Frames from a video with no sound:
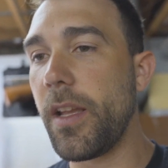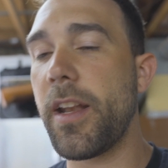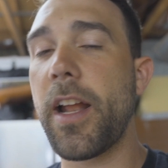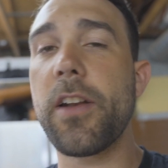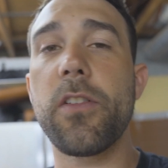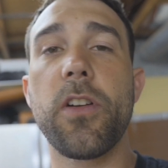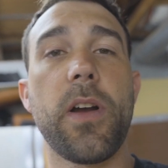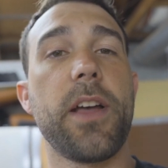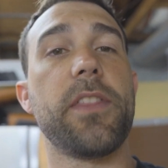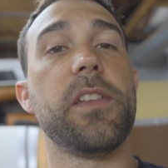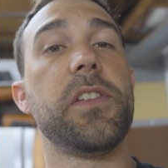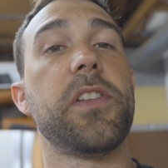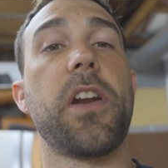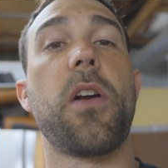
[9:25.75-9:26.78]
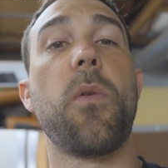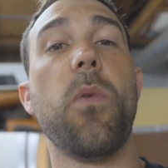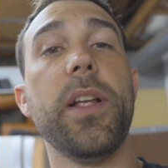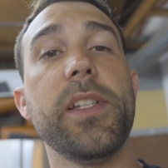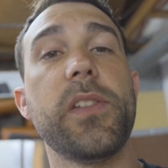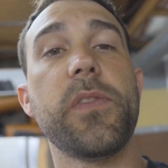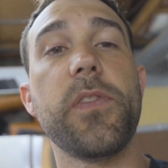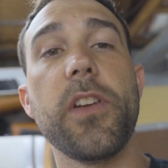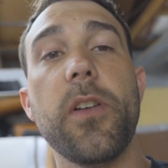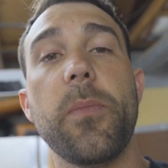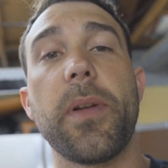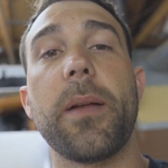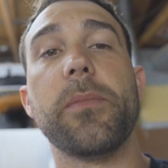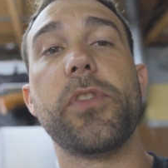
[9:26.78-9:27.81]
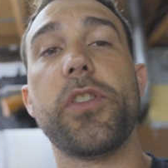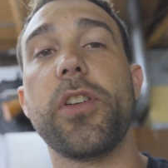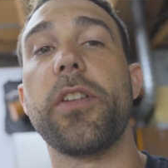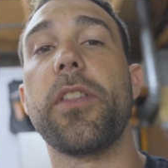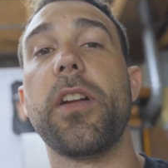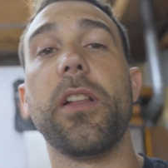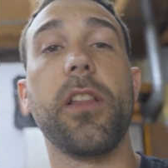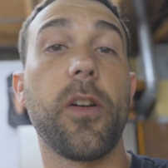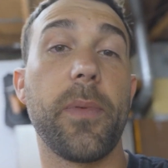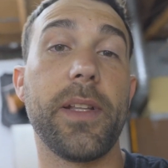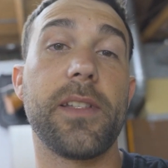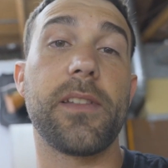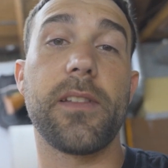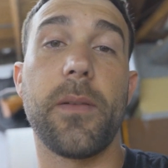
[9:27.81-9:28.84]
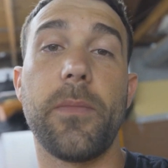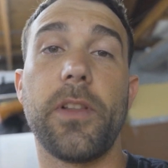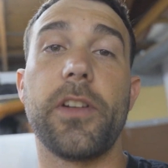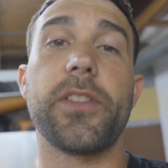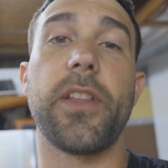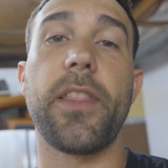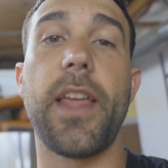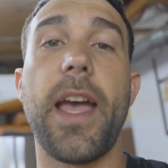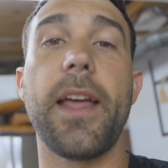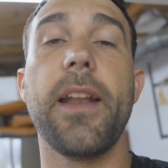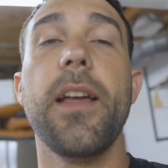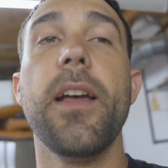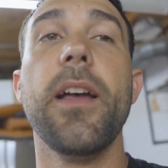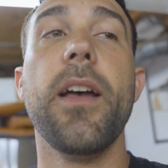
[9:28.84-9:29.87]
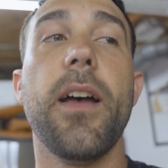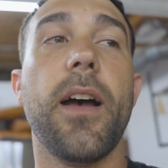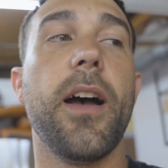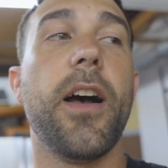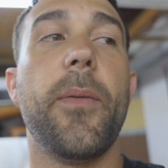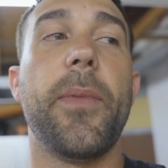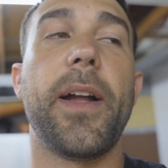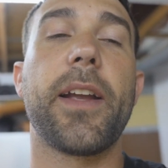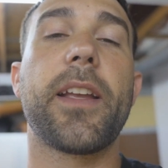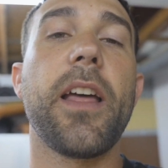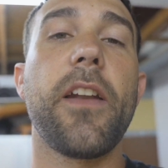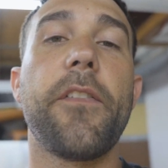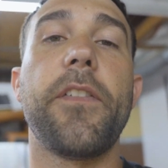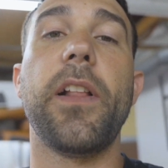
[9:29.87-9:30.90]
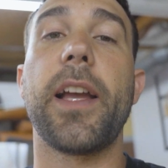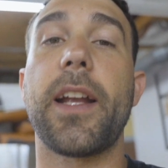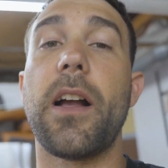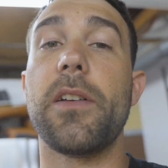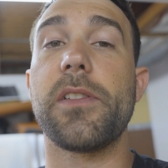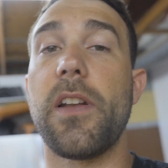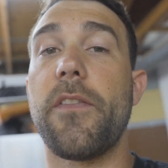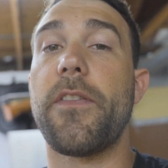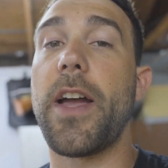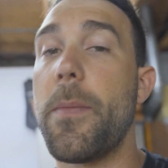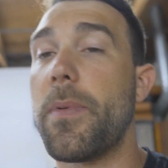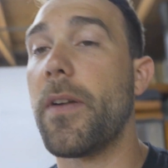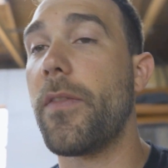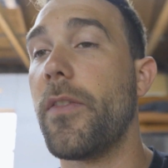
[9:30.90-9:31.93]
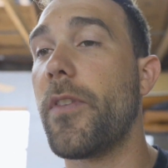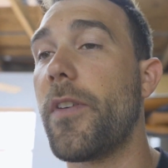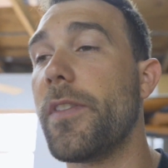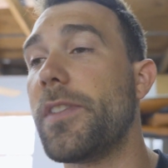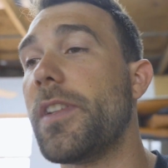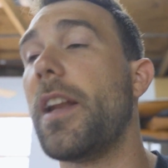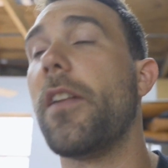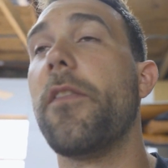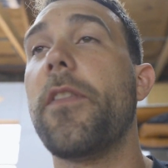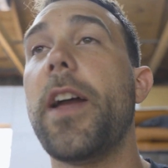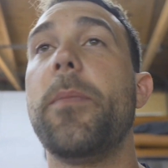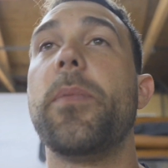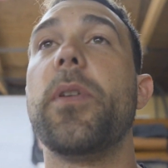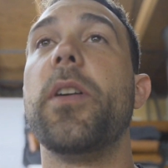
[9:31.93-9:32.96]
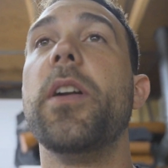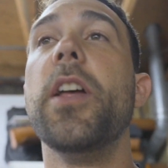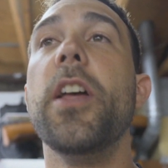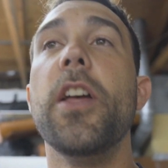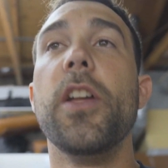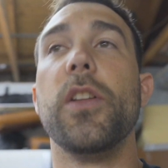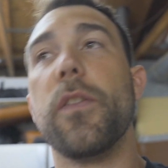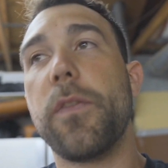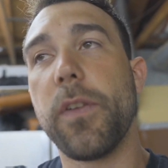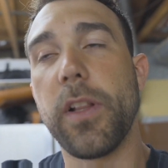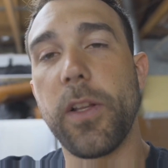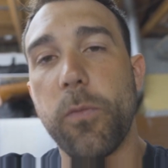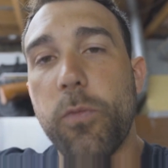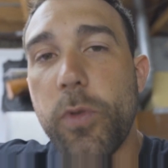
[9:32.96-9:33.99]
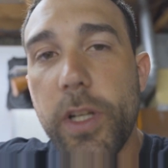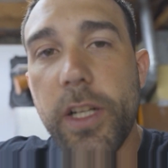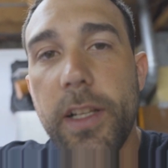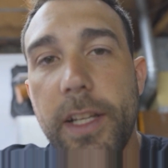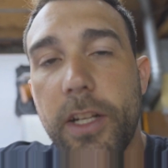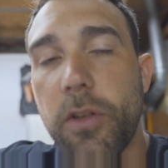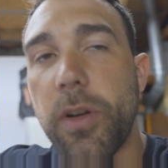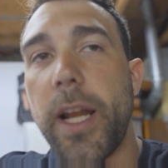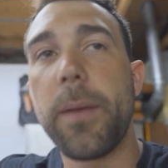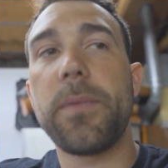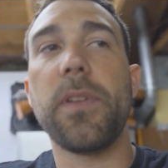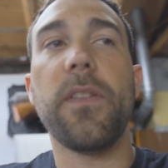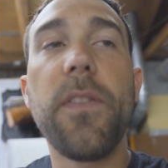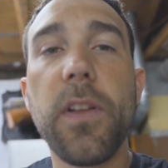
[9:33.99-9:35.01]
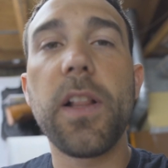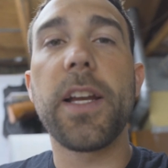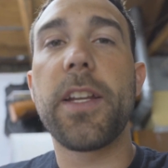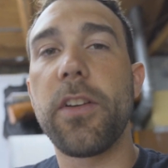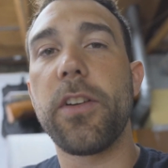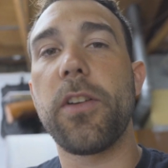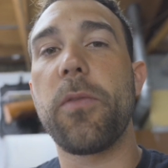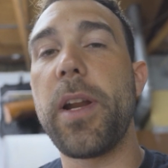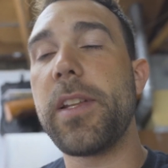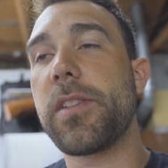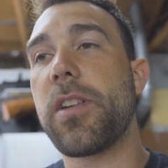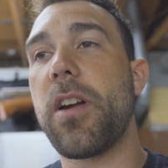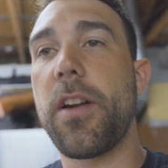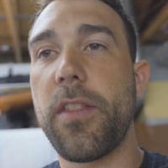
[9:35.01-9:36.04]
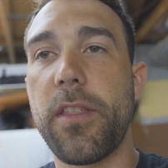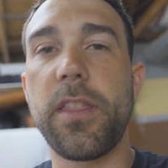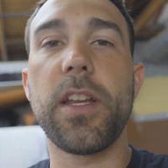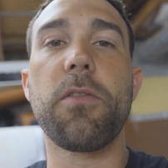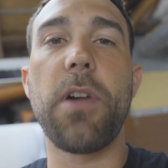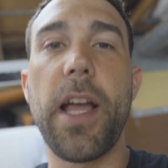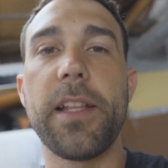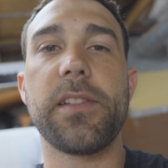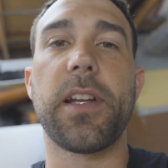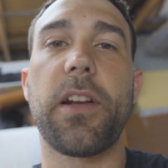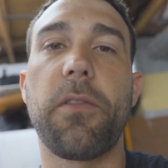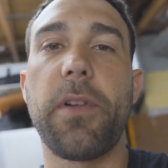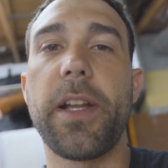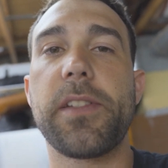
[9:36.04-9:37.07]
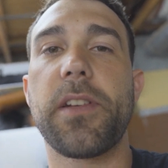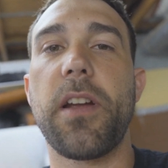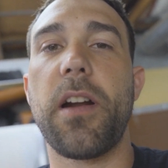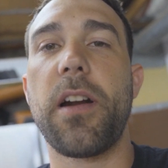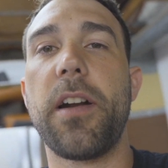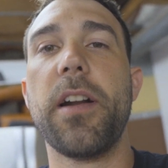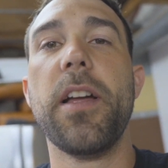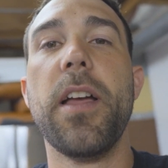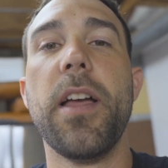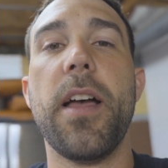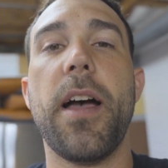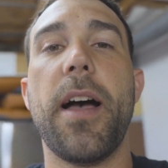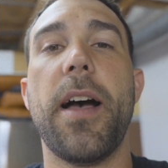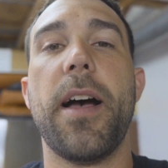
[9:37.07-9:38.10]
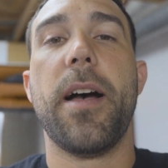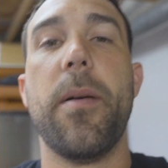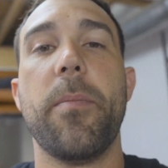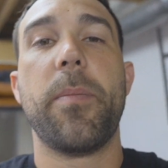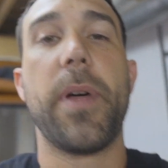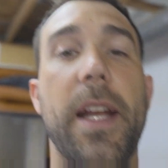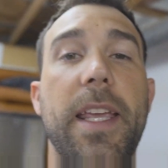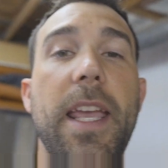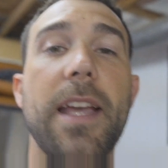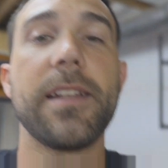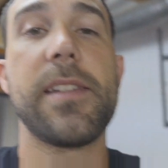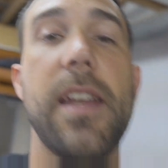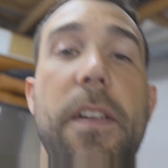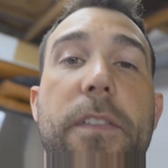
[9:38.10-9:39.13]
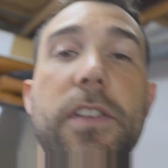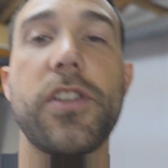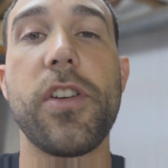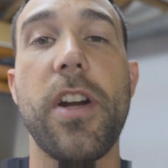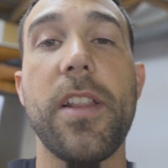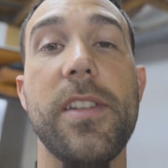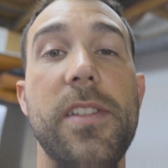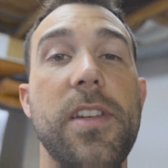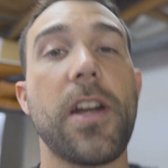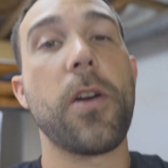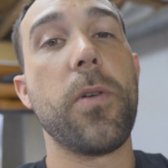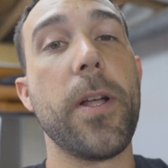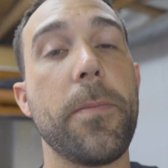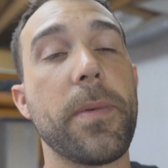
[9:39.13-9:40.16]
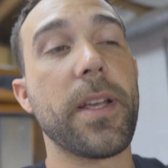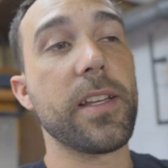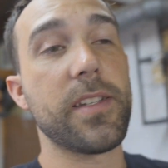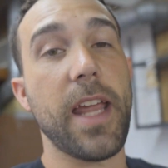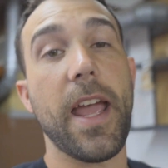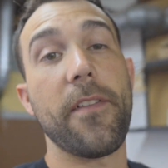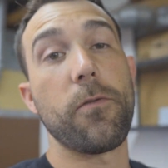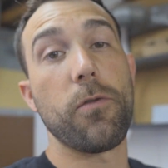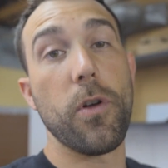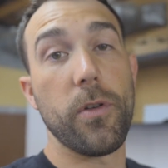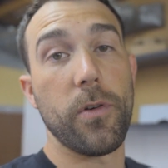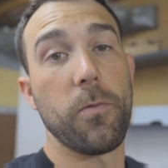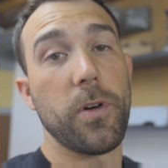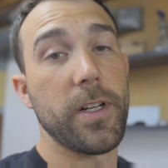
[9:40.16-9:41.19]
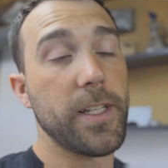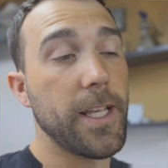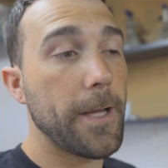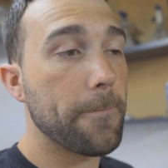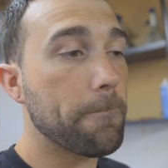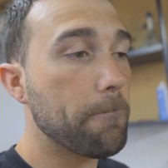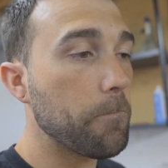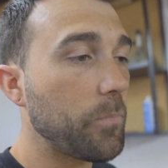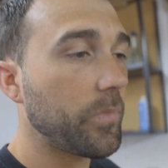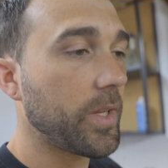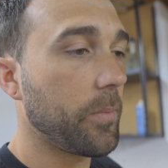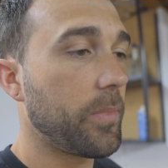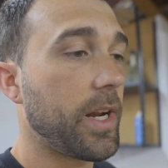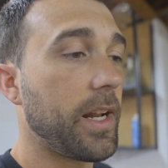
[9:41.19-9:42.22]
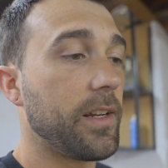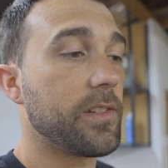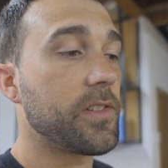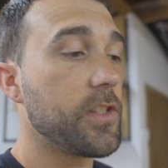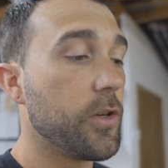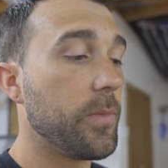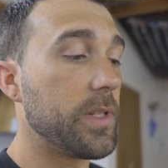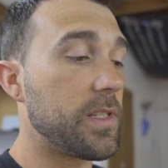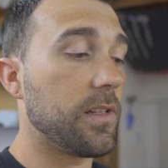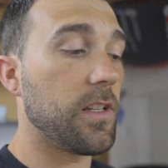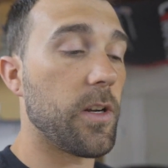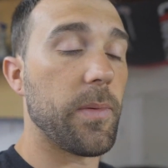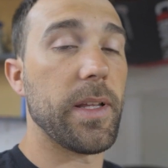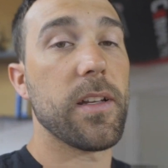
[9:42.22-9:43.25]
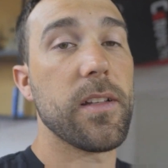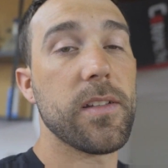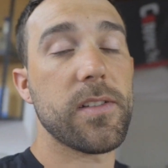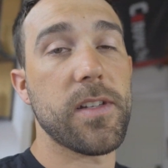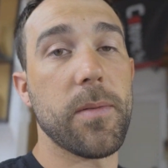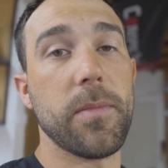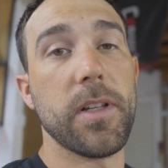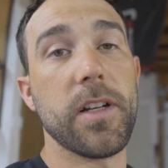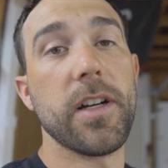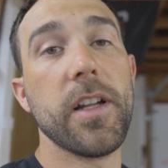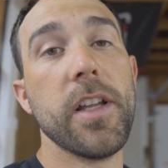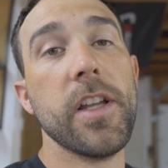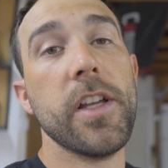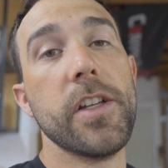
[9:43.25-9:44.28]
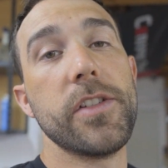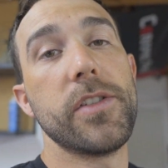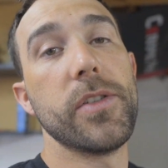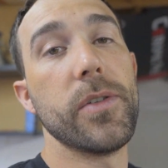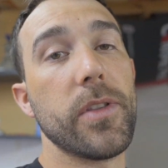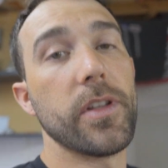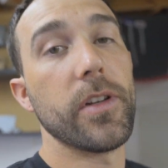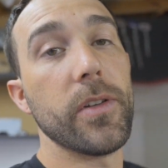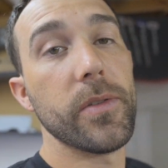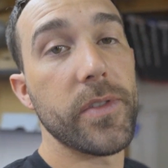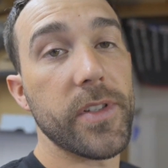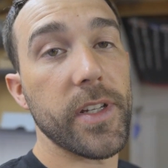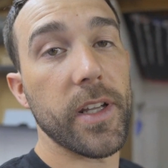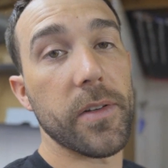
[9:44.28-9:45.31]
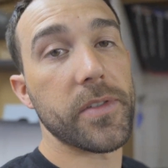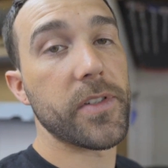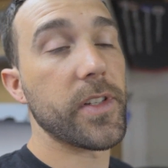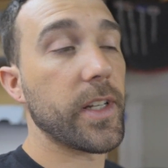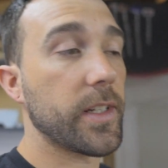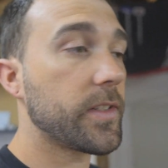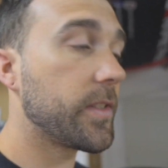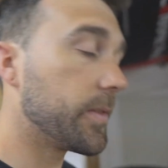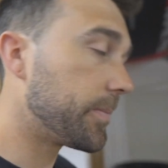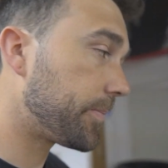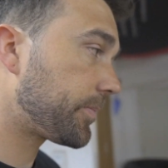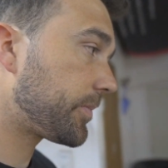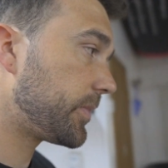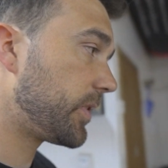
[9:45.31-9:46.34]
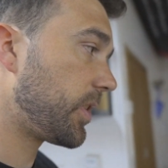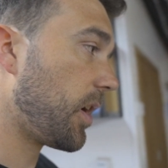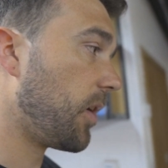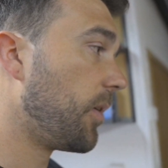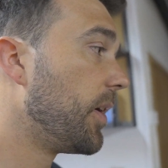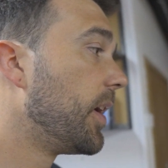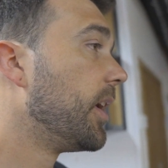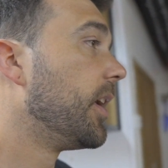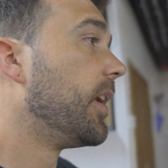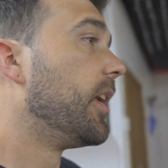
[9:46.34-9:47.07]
And I don't know how the ZR1s feel, but I'm sure they're a little bit similar to that. Um, I kind of felt like I was in a Viper. If you've ever sat in a Viper, you feel it really cramped. You feel like you're in a race car. The thing rides like a race car. Um, but I can't say for sure on the ZR1 because I haven't rode in one yet. But I'd assume it's a little bit similar to the new Z06. So,